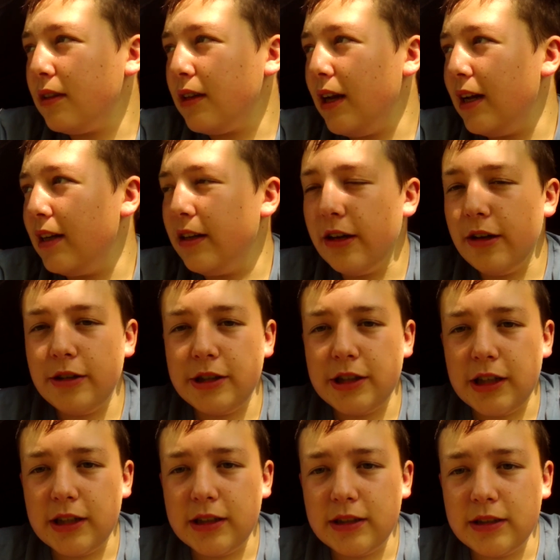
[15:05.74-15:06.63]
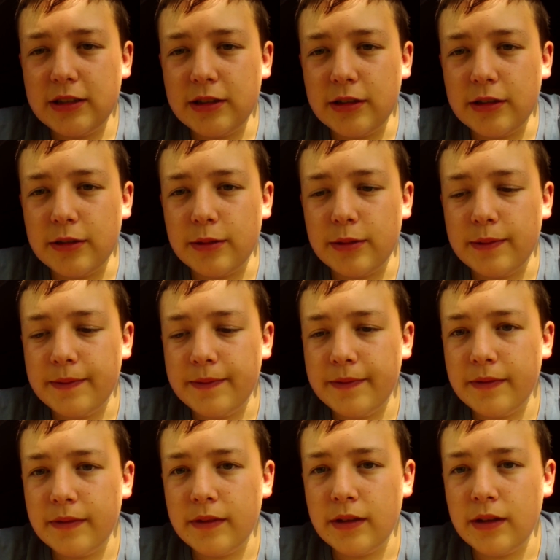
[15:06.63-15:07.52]
I had no chance, so
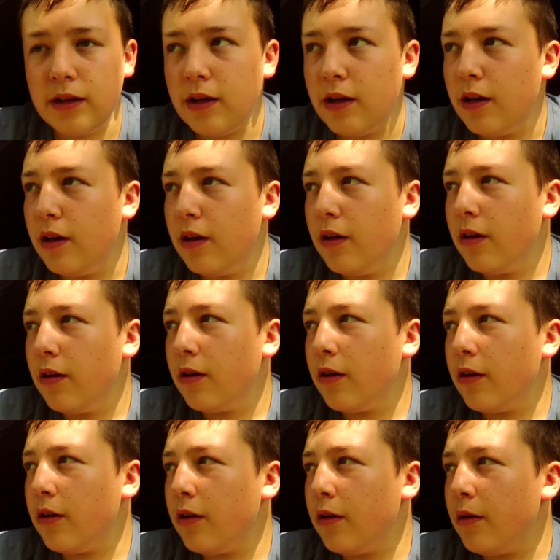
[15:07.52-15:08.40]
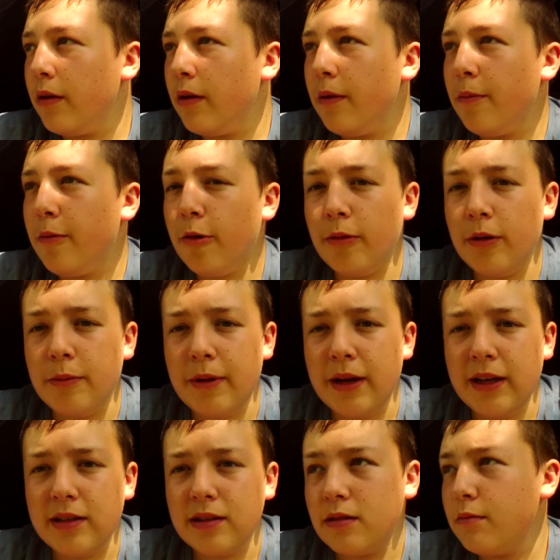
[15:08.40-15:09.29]
gonna probably
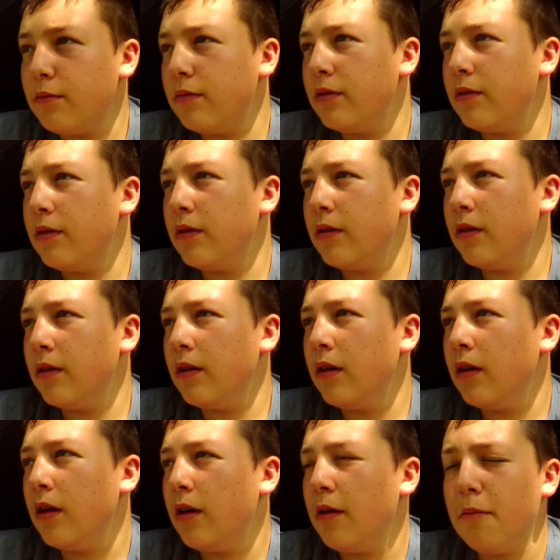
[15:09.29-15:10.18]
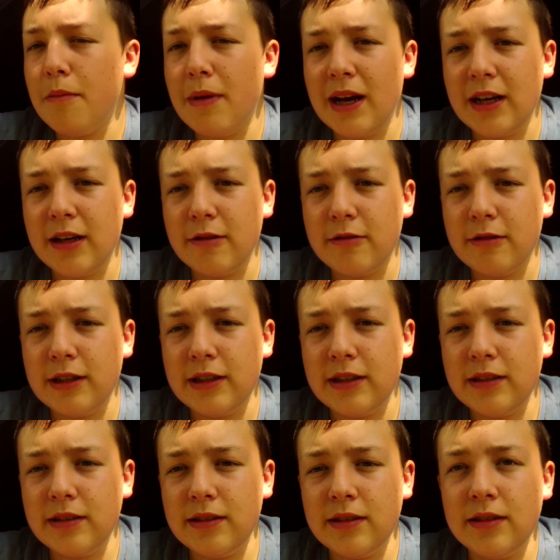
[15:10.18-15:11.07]
make some maggot
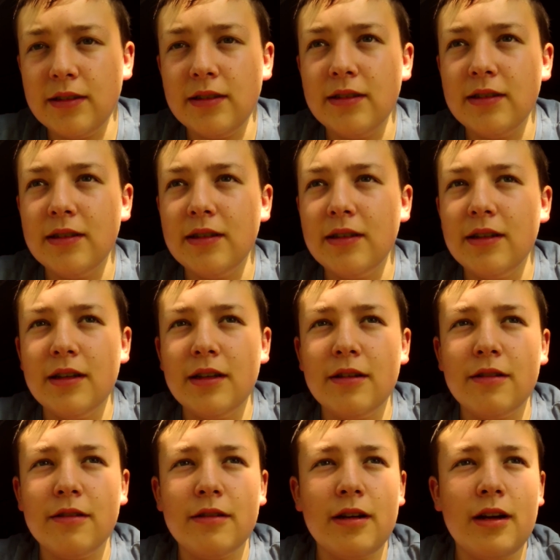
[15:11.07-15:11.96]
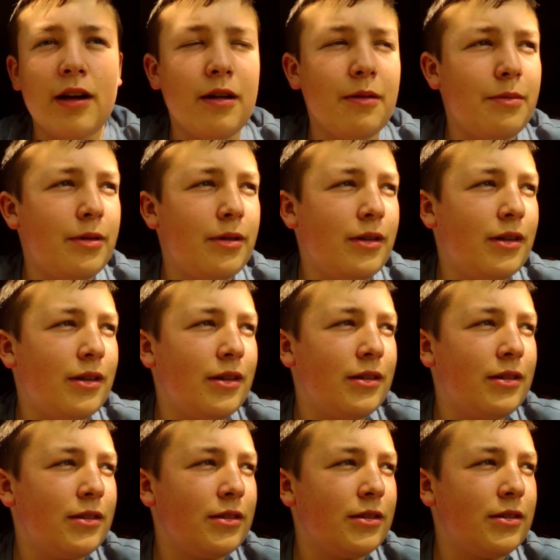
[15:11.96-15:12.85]
rings up
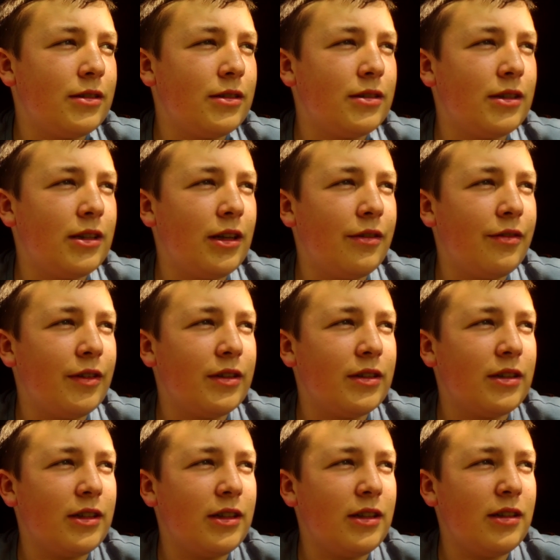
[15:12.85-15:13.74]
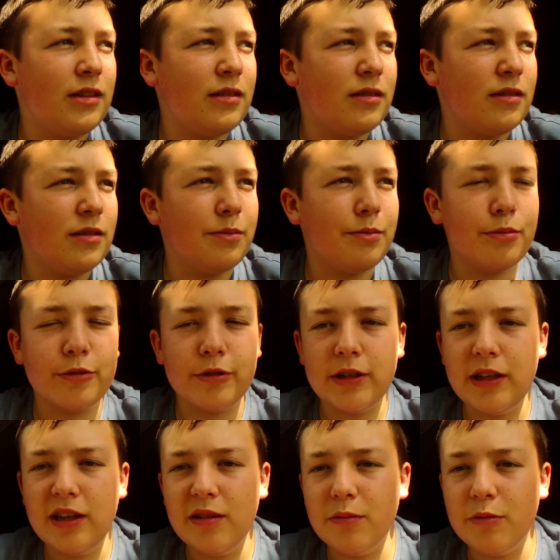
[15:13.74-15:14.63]
just to see if there's any like
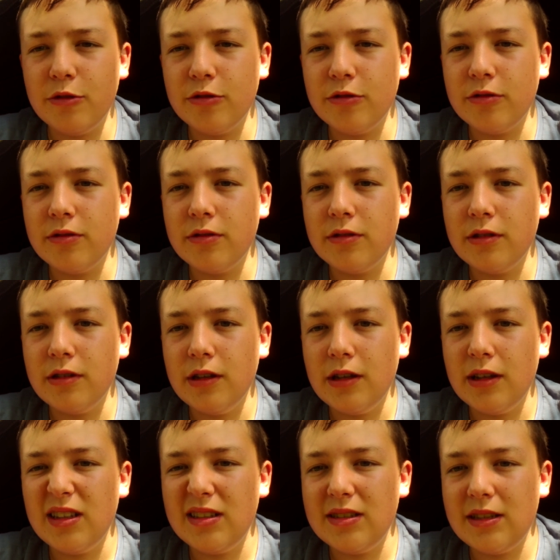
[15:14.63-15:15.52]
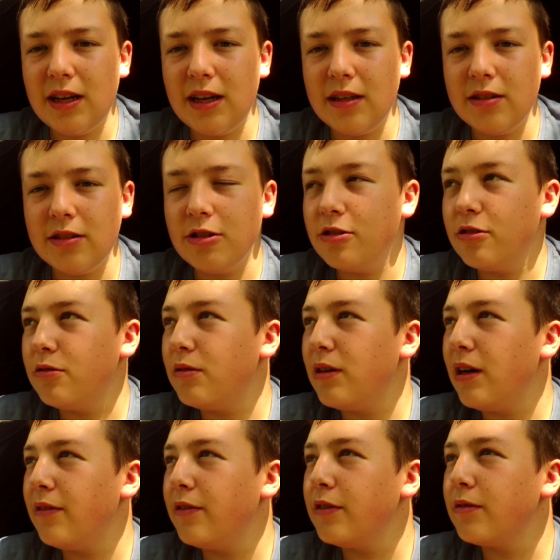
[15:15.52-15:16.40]
bream or tench or
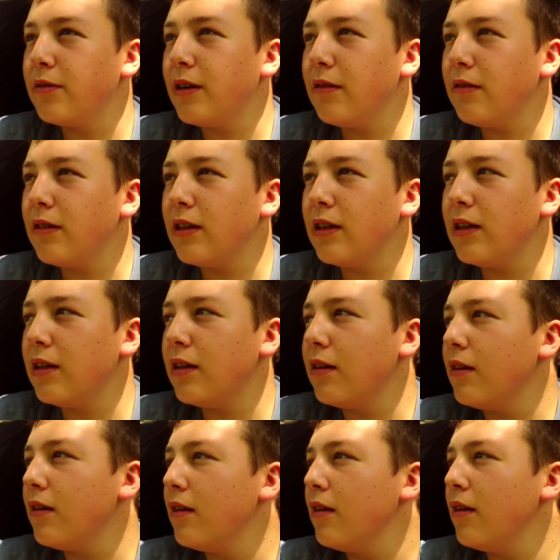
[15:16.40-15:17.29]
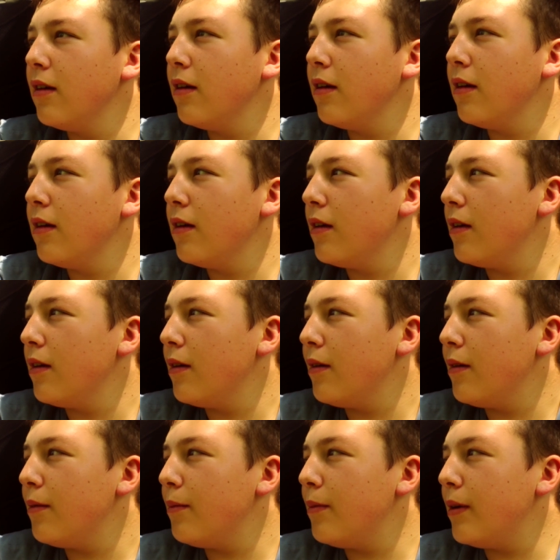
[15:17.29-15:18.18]
whatever's around here.
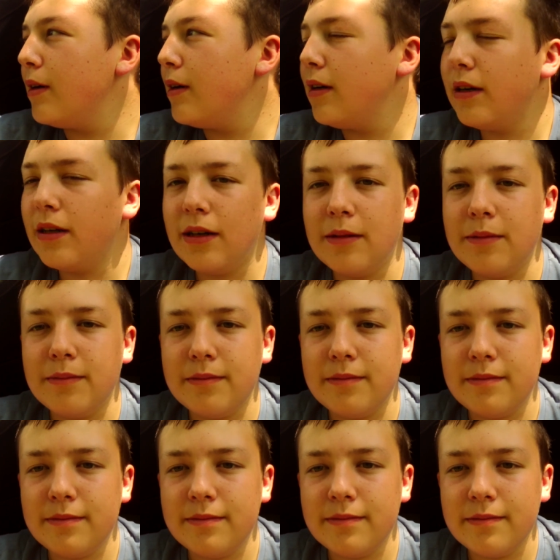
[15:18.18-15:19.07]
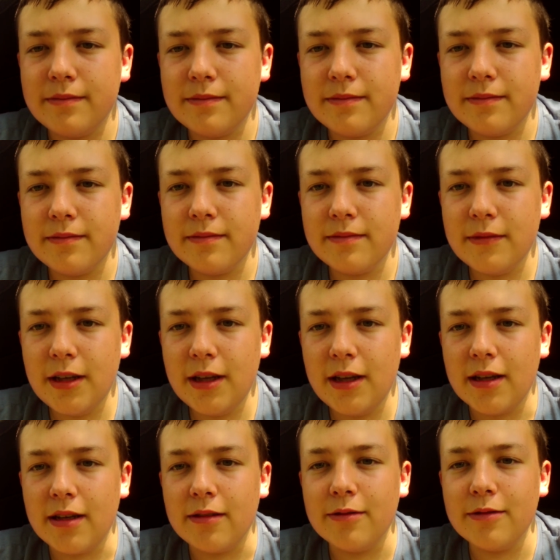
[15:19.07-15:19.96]
But
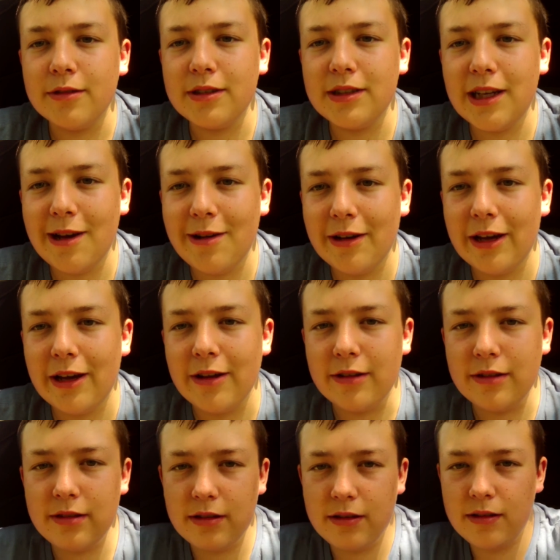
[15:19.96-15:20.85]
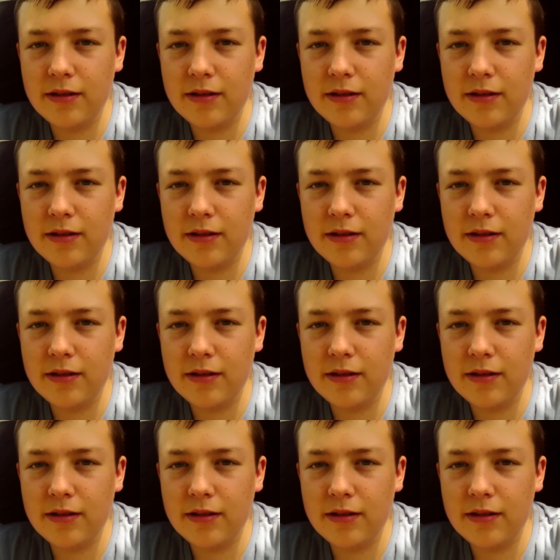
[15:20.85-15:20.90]
yeah, we'll see how it goes.